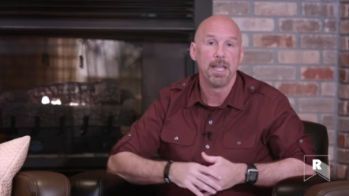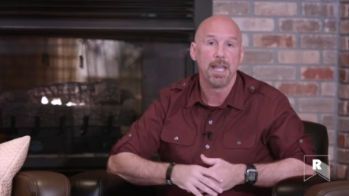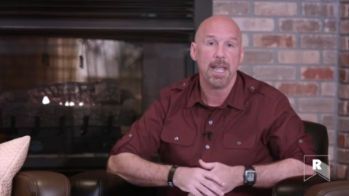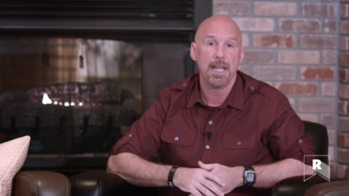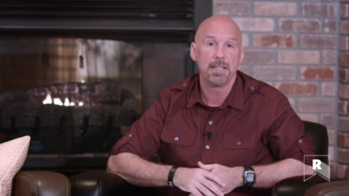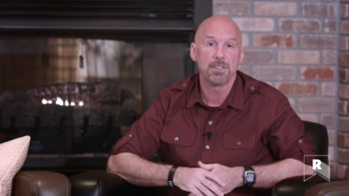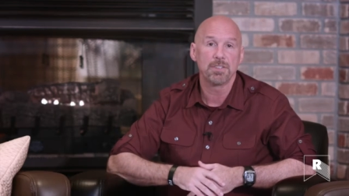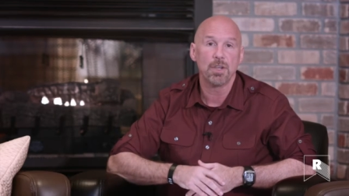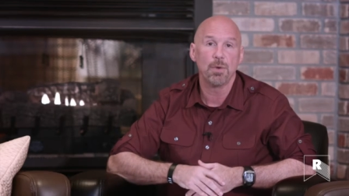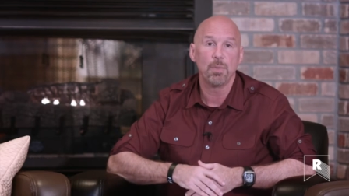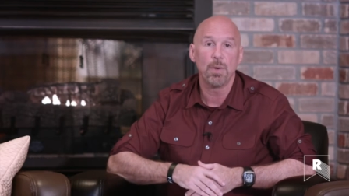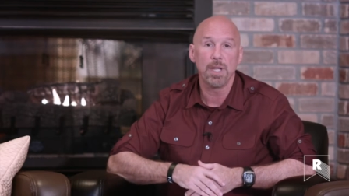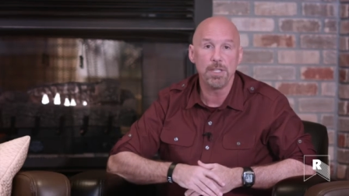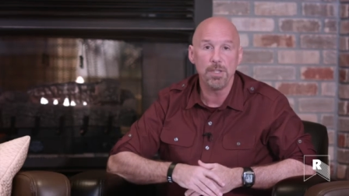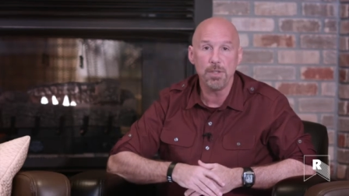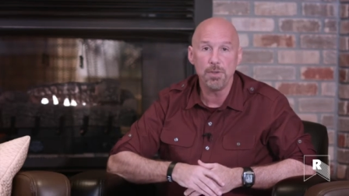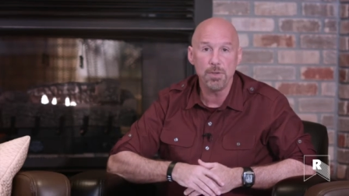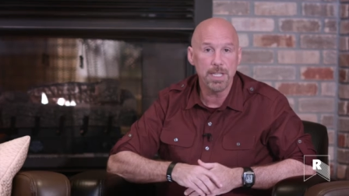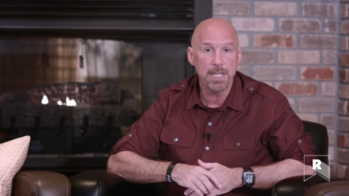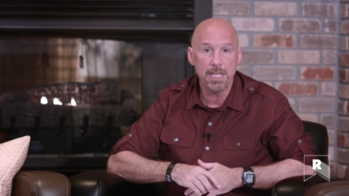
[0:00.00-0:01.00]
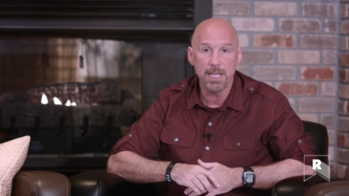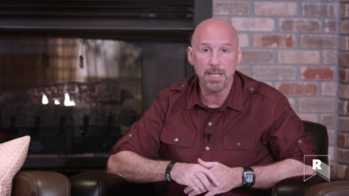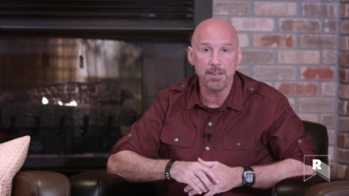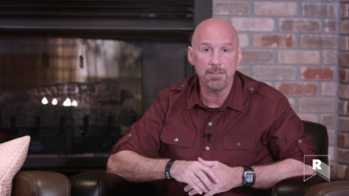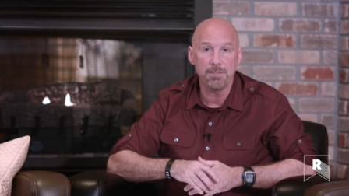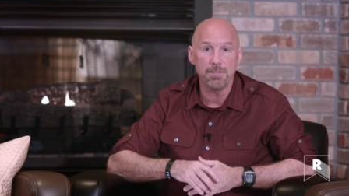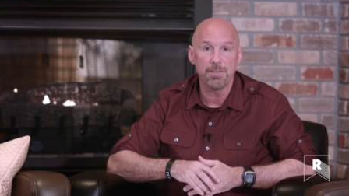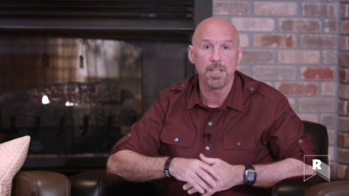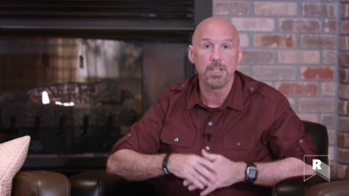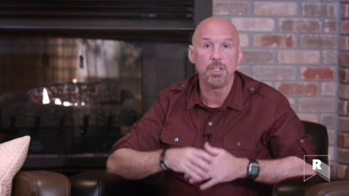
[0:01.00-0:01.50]
And so when you
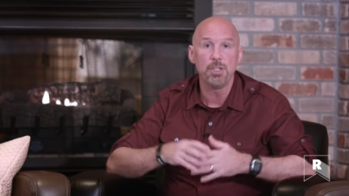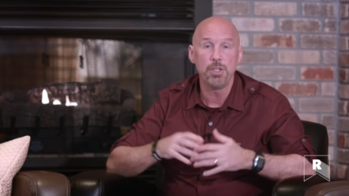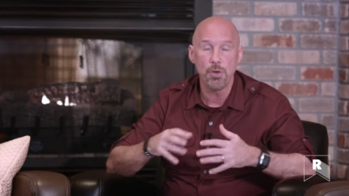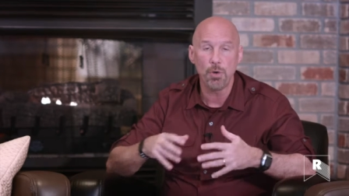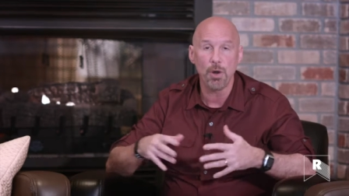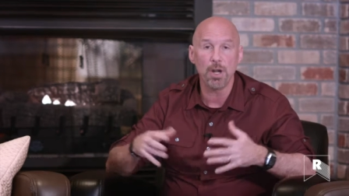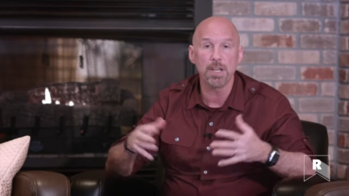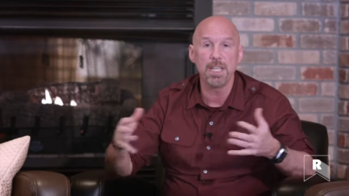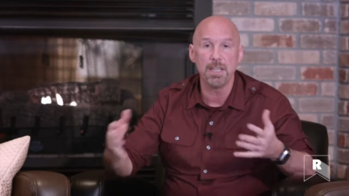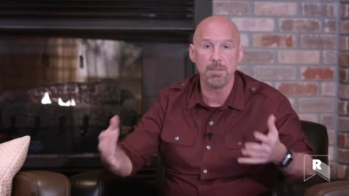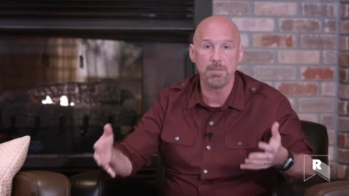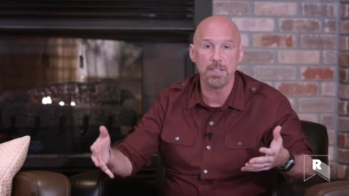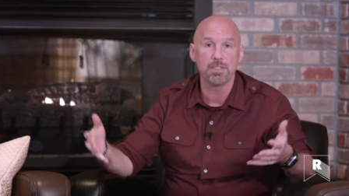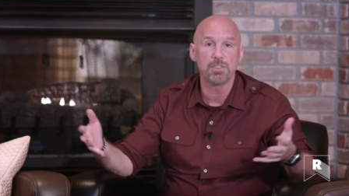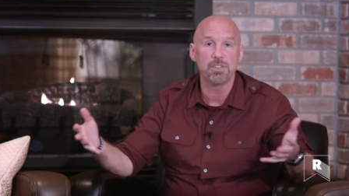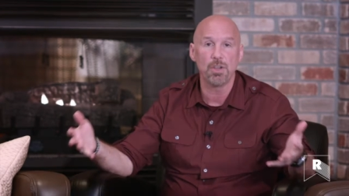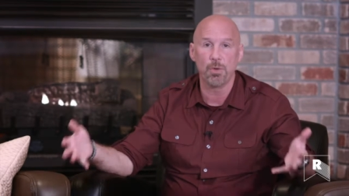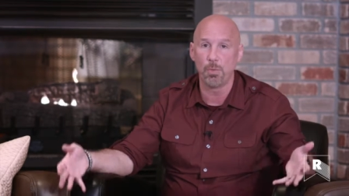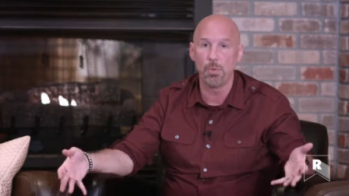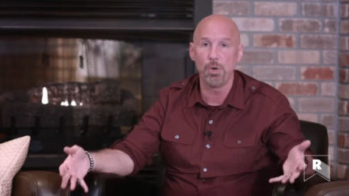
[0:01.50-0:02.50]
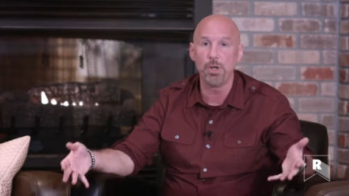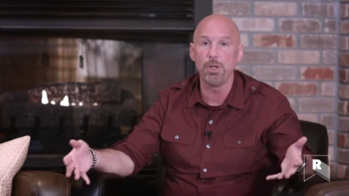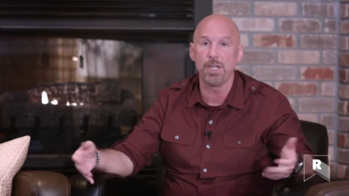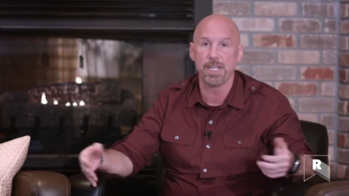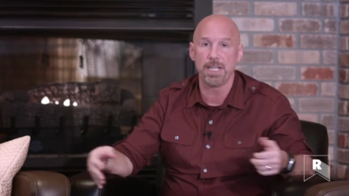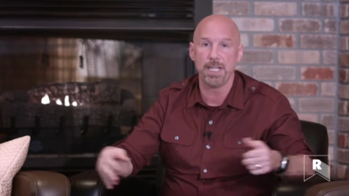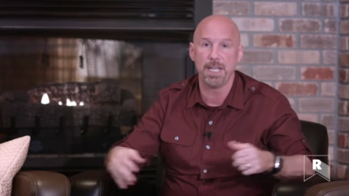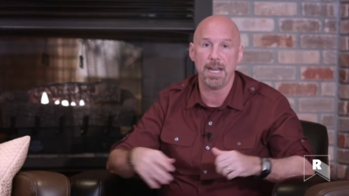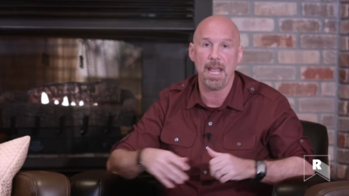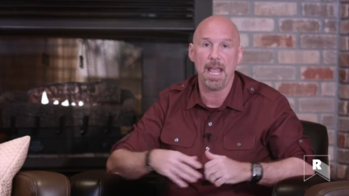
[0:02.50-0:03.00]
give, you are giving so
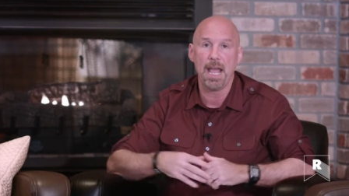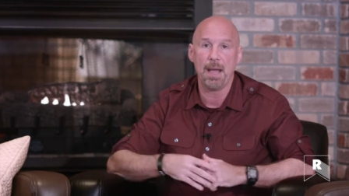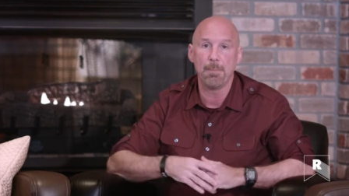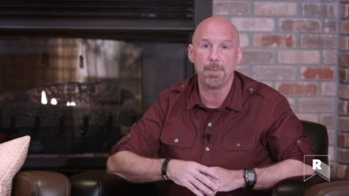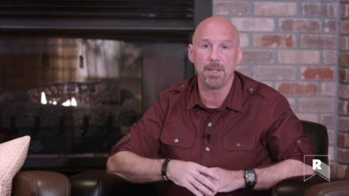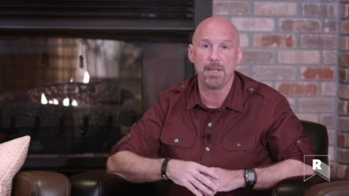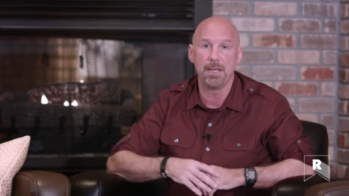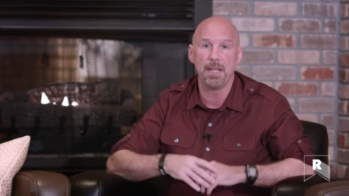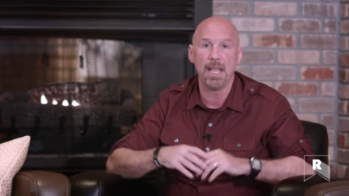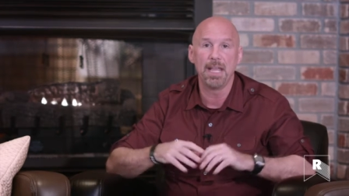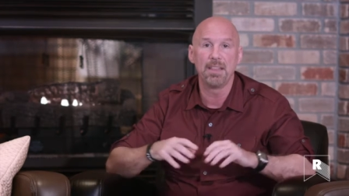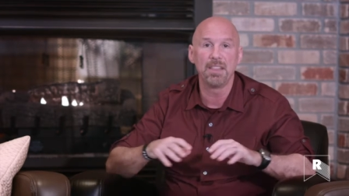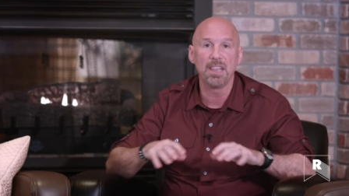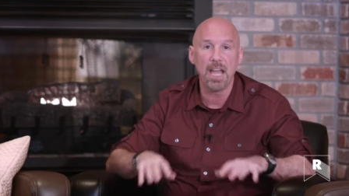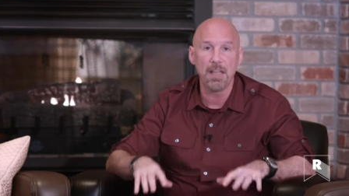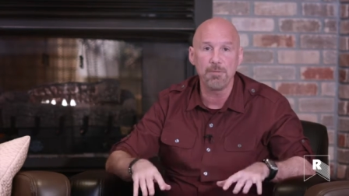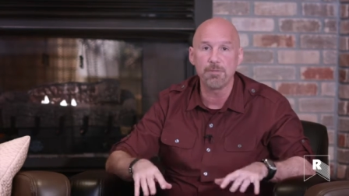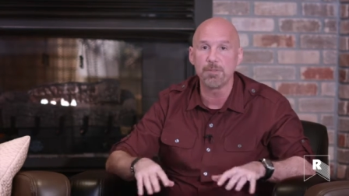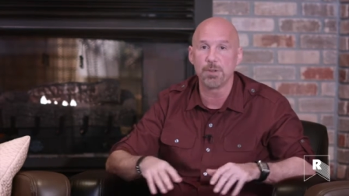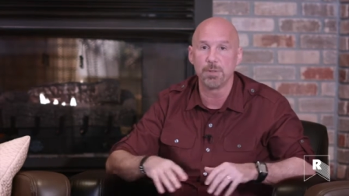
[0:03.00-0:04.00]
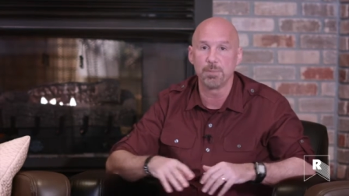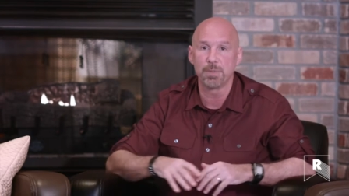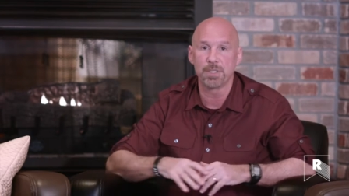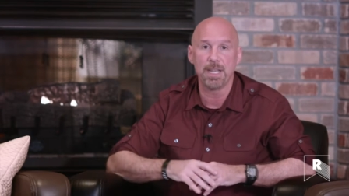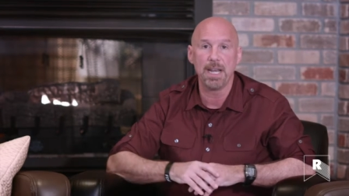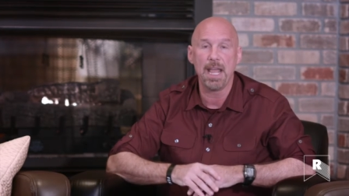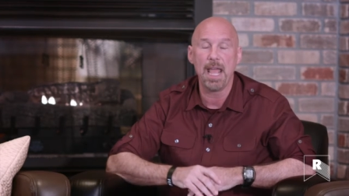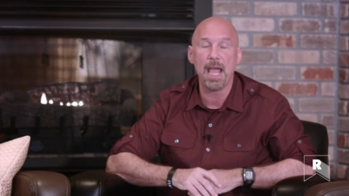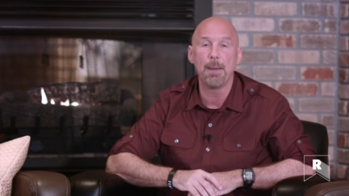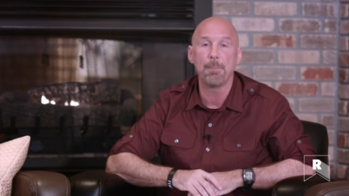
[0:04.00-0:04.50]
Rooted can happen and life groups
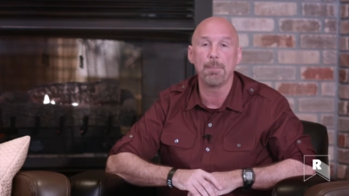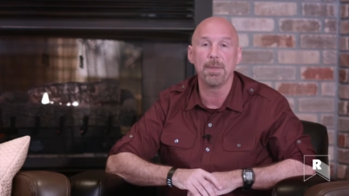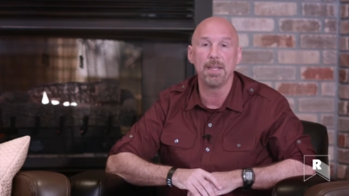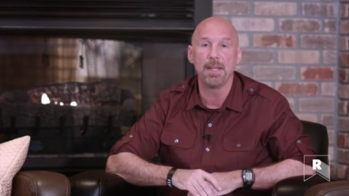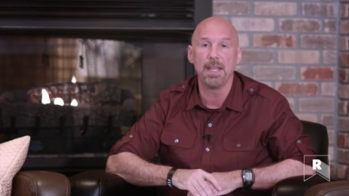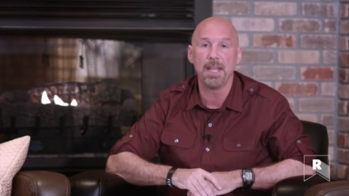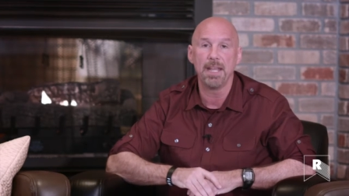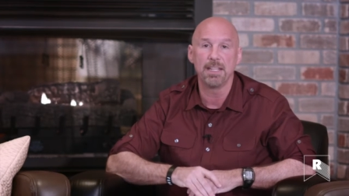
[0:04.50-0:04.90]
can happen.